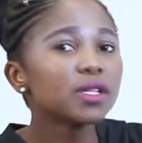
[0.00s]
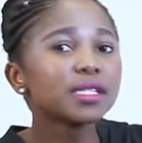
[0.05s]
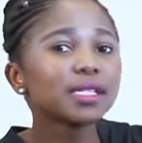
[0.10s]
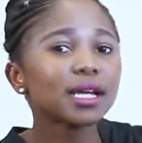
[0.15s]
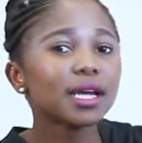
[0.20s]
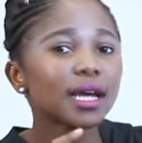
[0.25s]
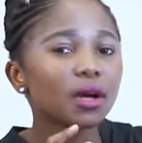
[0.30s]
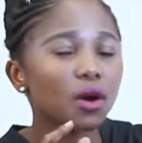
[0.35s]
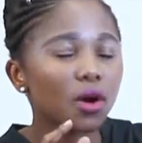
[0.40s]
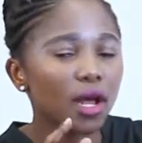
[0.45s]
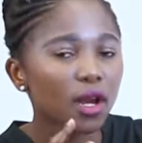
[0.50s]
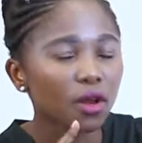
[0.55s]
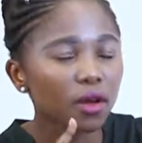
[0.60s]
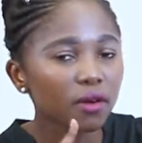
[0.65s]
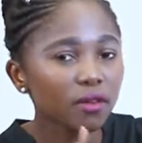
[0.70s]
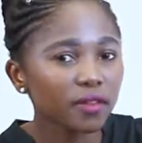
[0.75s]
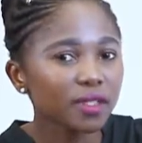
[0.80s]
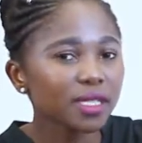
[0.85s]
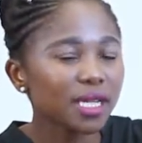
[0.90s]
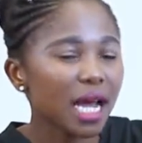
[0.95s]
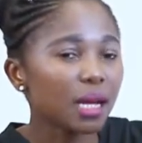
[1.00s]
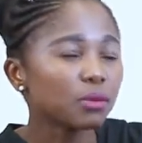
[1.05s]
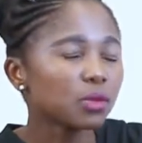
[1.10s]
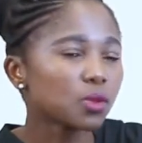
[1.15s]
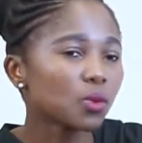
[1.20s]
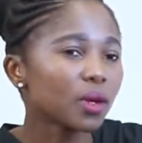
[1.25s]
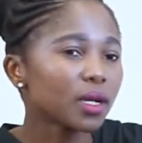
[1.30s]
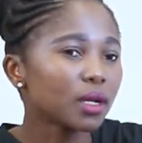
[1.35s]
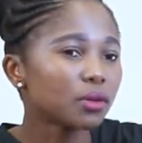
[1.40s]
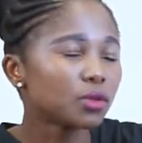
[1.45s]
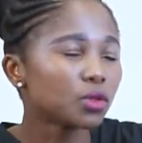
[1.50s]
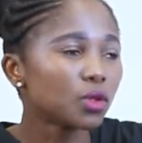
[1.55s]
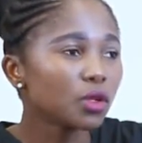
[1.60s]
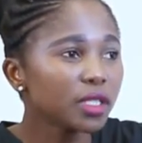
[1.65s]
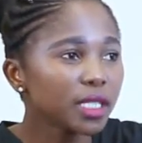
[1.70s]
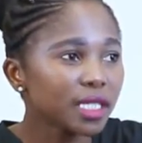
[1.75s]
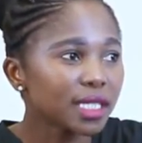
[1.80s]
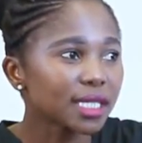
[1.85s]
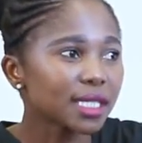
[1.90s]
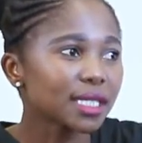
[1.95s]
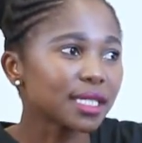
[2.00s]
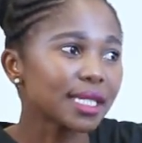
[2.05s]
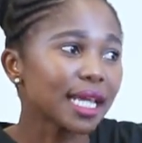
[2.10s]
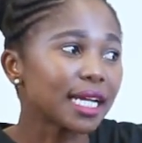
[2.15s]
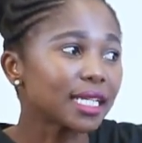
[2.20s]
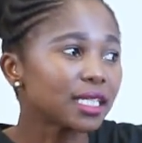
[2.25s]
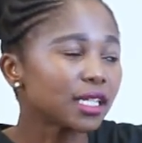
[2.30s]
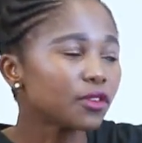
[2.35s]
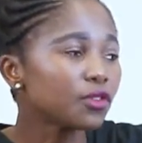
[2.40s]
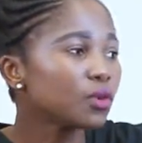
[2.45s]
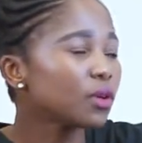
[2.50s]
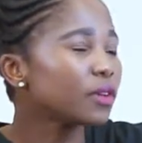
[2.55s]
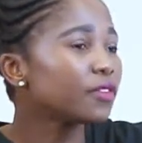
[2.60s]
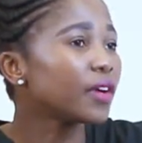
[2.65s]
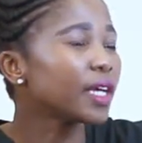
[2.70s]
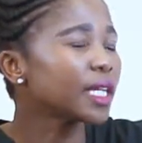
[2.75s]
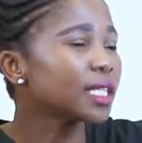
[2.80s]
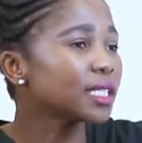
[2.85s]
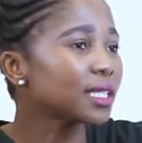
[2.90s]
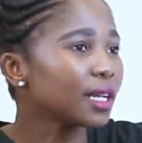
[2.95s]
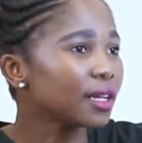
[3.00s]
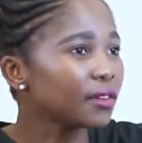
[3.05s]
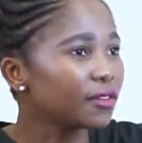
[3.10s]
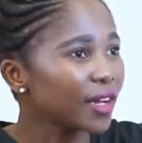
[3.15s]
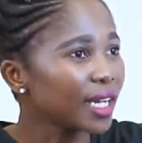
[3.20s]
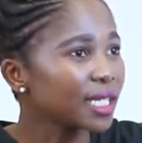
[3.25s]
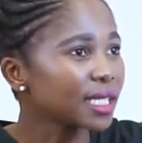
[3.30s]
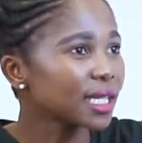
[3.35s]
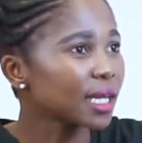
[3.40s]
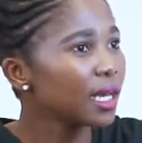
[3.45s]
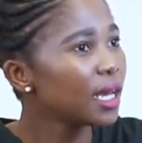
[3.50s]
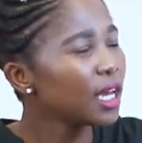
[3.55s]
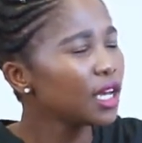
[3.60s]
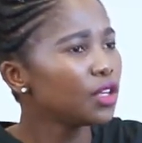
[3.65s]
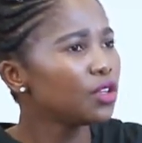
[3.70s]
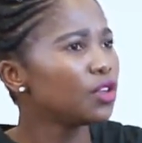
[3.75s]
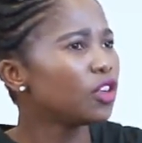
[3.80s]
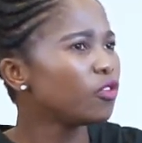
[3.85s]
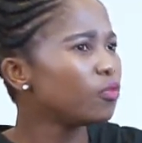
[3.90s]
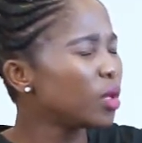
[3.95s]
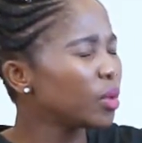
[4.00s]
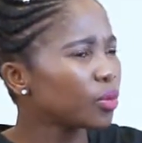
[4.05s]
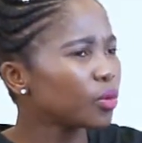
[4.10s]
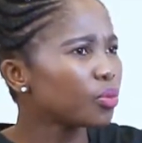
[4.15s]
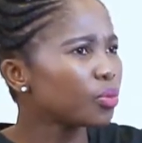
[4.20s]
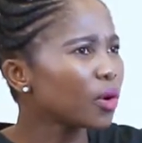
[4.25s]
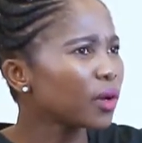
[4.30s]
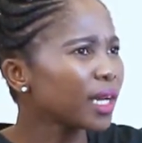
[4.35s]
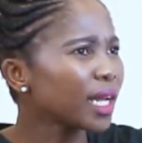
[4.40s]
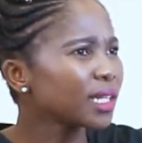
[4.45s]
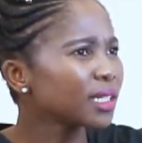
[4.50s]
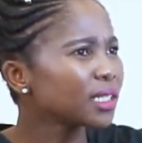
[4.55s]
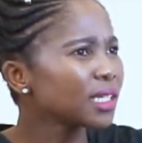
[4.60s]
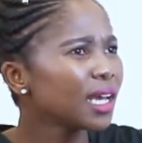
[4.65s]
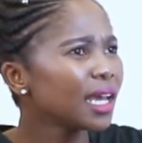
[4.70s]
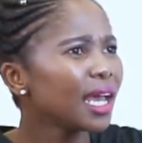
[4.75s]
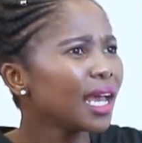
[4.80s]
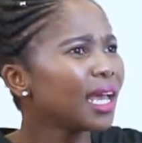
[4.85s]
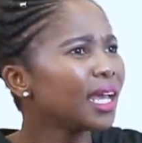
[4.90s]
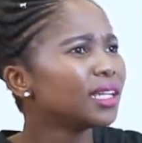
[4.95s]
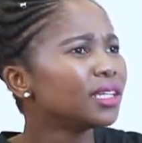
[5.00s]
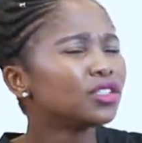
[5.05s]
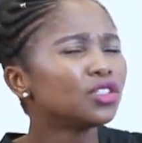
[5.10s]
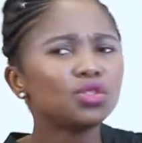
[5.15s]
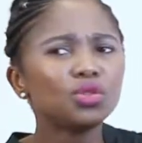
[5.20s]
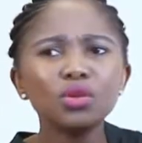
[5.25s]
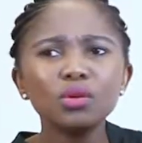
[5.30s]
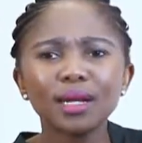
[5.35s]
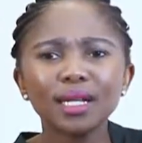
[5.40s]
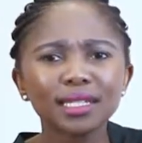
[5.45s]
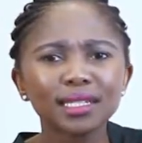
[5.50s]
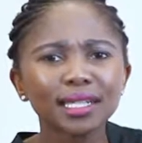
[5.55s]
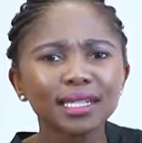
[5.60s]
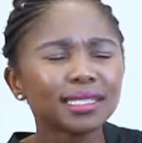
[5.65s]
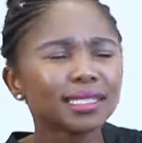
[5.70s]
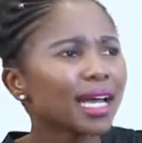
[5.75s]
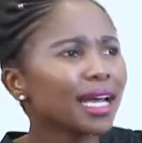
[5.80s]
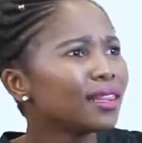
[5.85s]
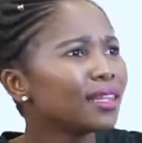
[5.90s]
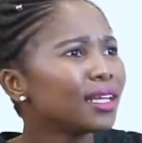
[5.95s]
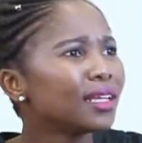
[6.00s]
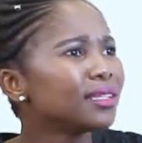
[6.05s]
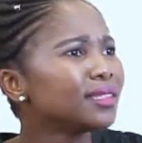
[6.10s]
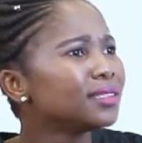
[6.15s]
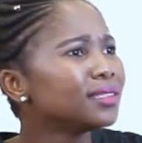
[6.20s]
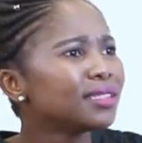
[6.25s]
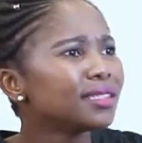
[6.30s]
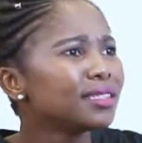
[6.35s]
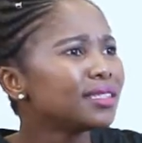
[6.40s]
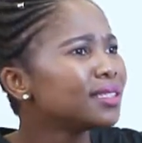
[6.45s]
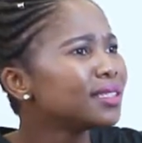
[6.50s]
Because a lot of the times what I would notice is that if you're a financial advisor, you give people product and 2 months later they